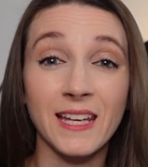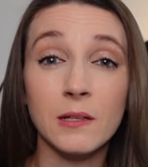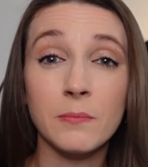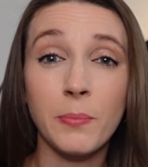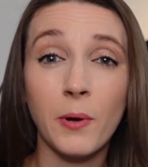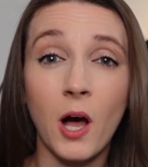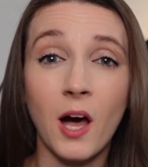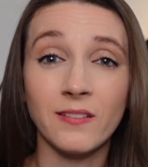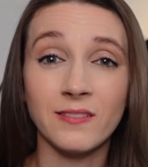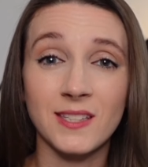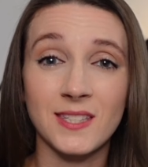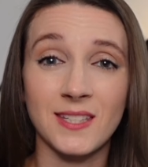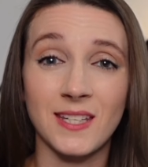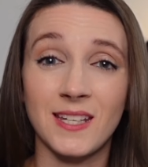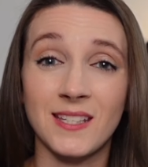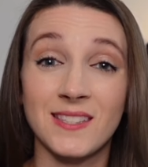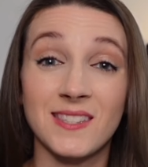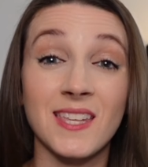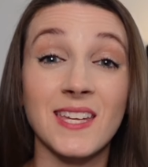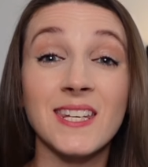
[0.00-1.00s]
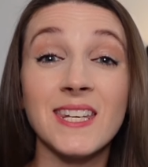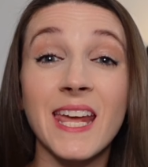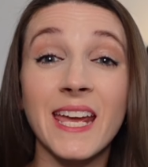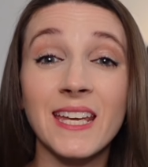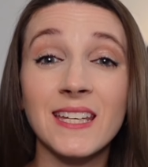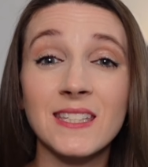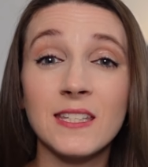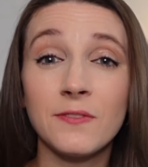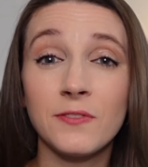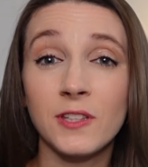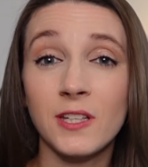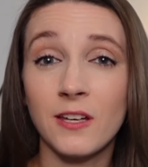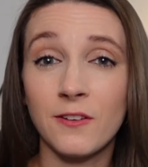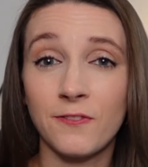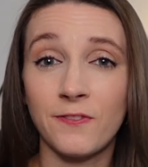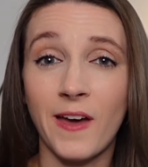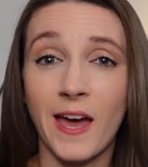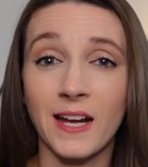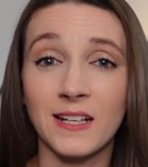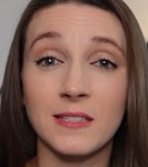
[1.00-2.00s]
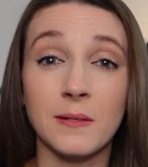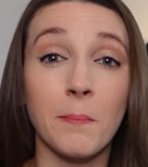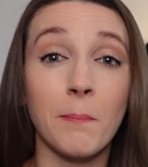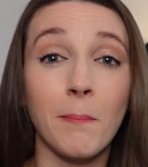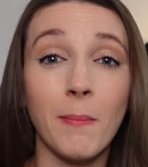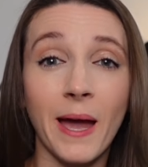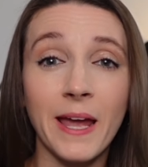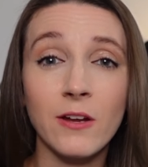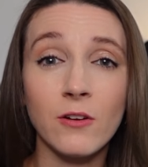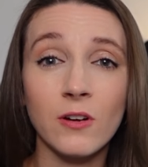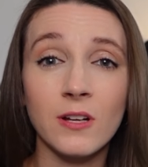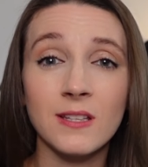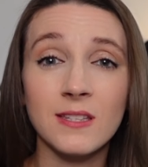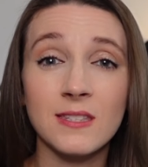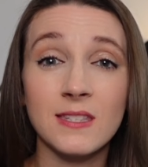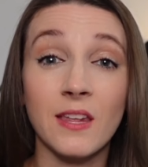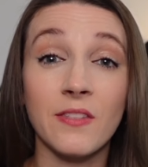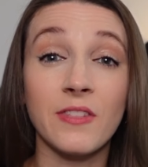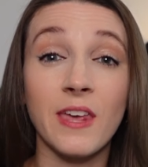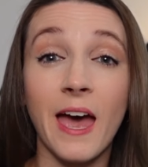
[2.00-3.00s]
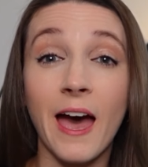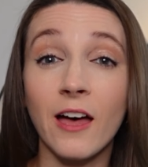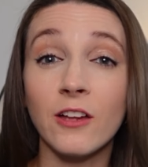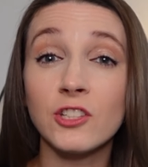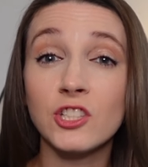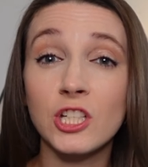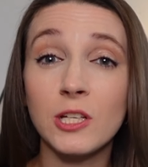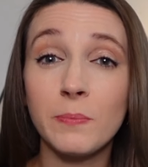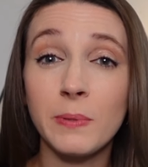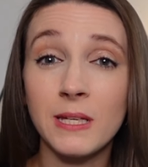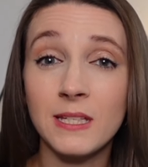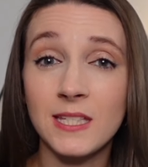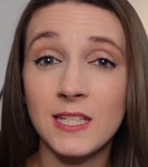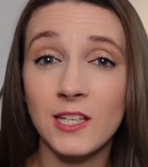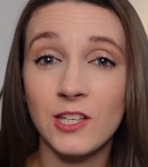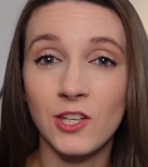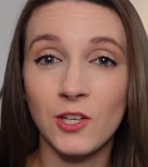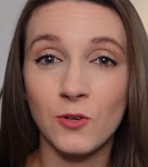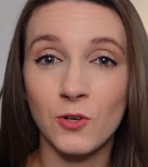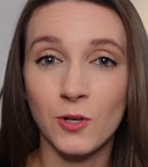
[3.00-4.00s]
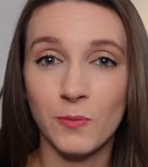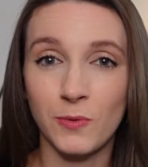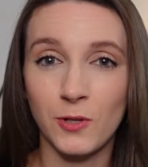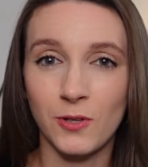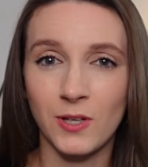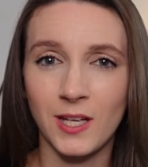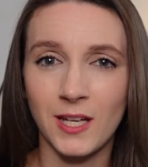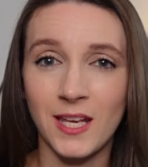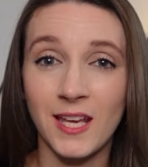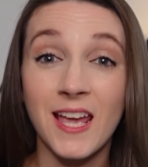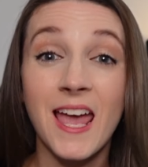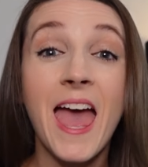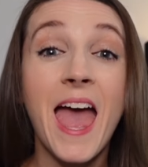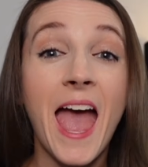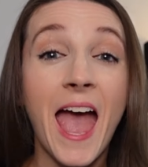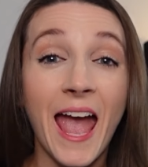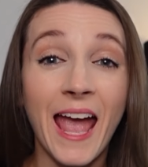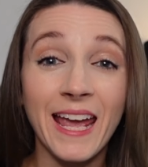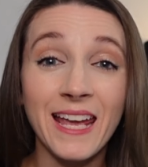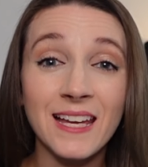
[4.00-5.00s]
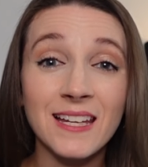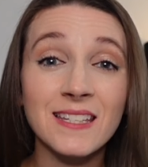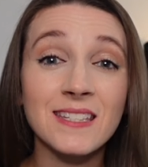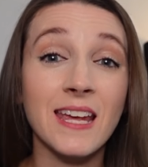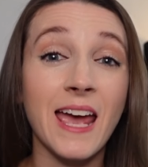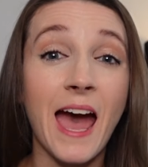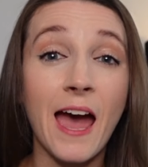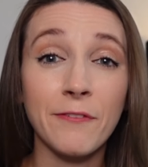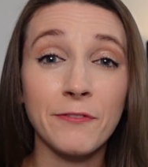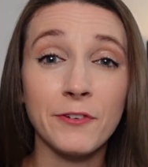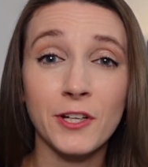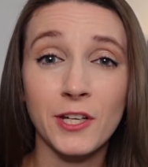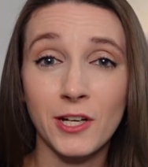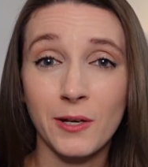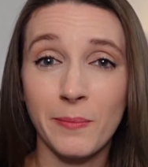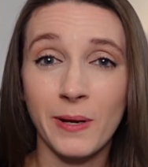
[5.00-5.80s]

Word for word: and policies that negatively affect migrants, the LGBTQ community, and African